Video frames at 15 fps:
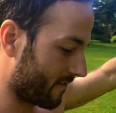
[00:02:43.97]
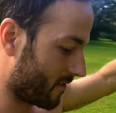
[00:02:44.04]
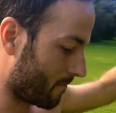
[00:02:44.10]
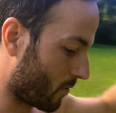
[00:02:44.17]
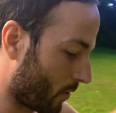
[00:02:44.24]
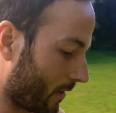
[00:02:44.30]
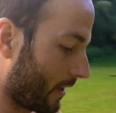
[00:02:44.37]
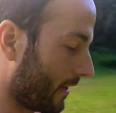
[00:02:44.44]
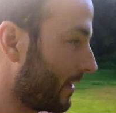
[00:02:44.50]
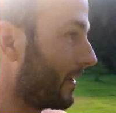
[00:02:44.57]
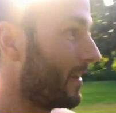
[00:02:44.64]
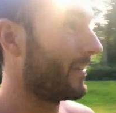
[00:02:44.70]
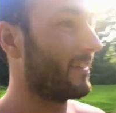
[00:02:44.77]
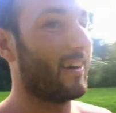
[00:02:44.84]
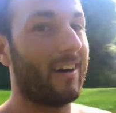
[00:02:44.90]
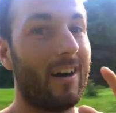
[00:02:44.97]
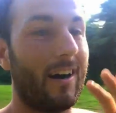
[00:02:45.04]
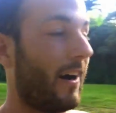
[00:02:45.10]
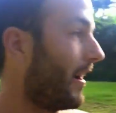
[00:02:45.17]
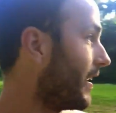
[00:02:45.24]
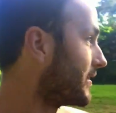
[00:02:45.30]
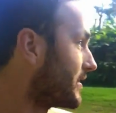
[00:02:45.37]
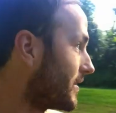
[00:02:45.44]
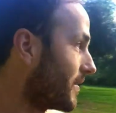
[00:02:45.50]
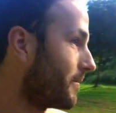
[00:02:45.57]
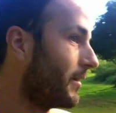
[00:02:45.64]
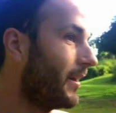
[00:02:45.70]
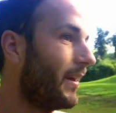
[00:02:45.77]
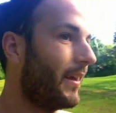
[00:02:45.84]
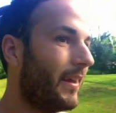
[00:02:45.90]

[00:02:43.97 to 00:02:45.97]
every morning. Awesome.